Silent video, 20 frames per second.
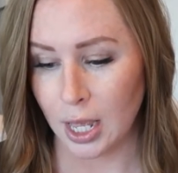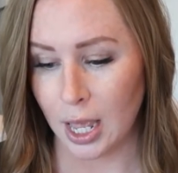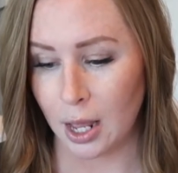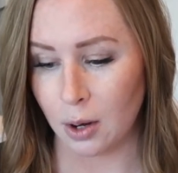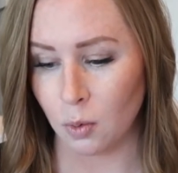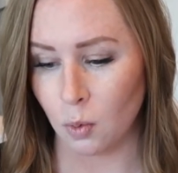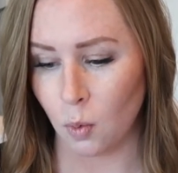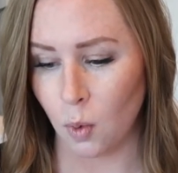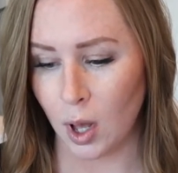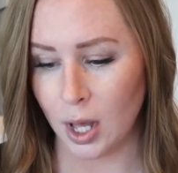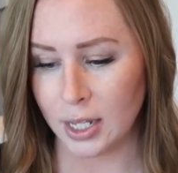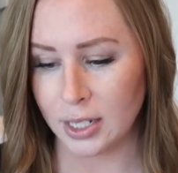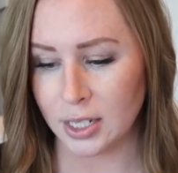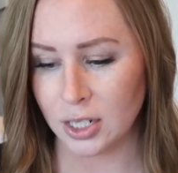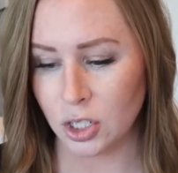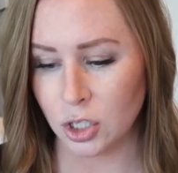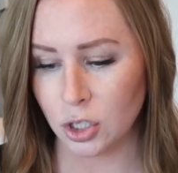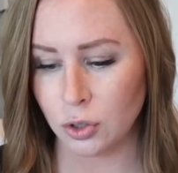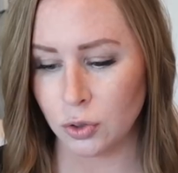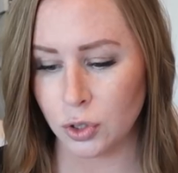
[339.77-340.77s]
and what
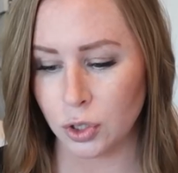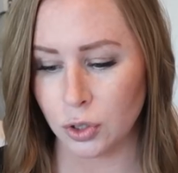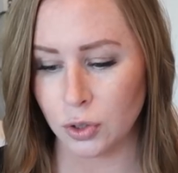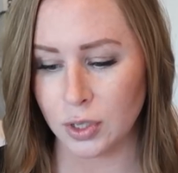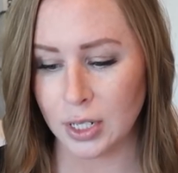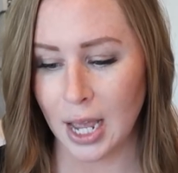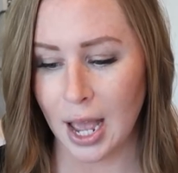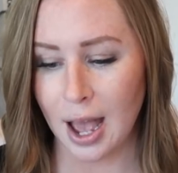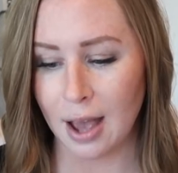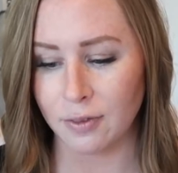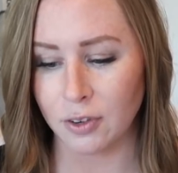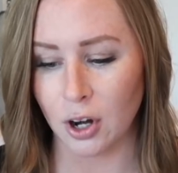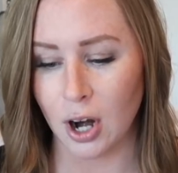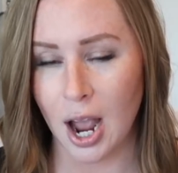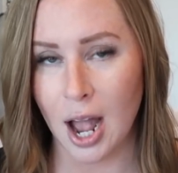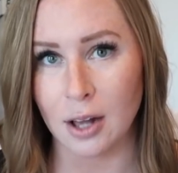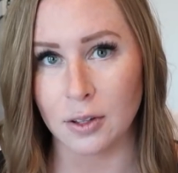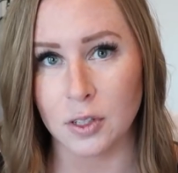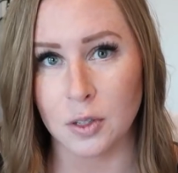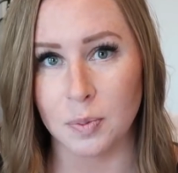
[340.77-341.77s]
did you do to have your
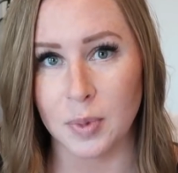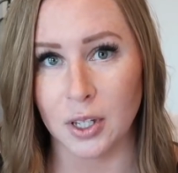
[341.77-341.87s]
house